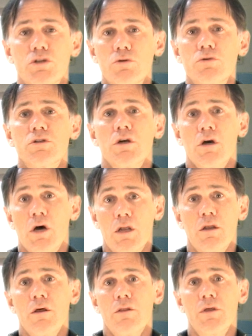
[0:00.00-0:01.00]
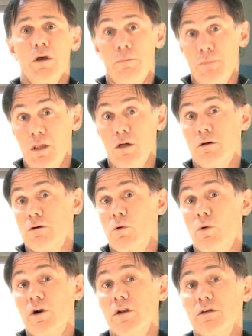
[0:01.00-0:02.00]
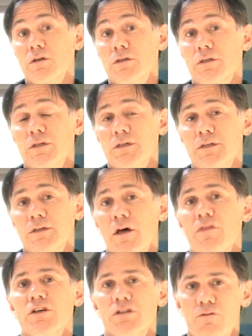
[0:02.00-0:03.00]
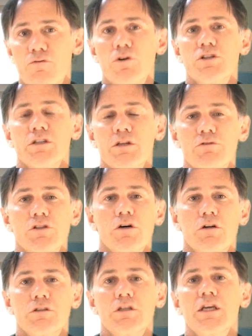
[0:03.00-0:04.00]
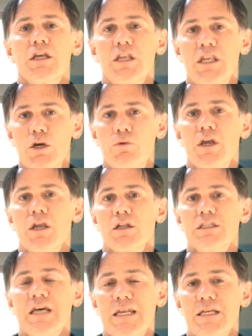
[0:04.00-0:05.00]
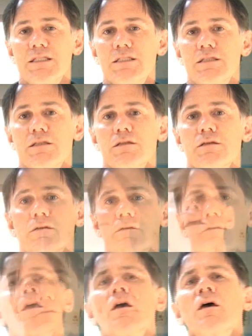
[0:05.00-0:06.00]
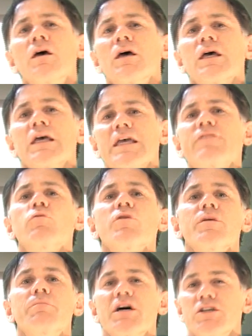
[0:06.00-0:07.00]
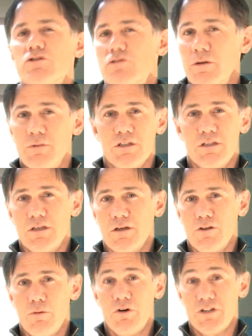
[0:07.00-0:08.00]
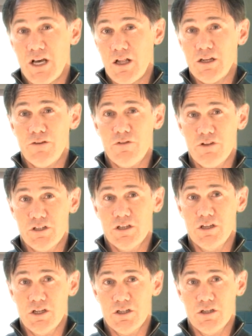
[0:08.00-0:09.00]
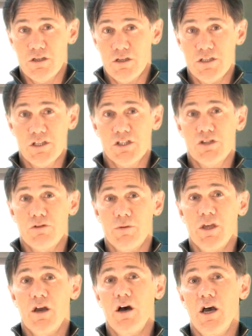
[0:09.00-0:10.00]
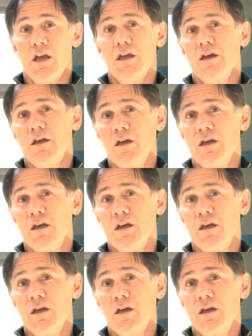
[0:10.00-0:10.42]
used to cut the umbilical cord. This unfortunately resulted in neonatal tetanus. Even with the best treatments, the mortality for this condition is extremely high.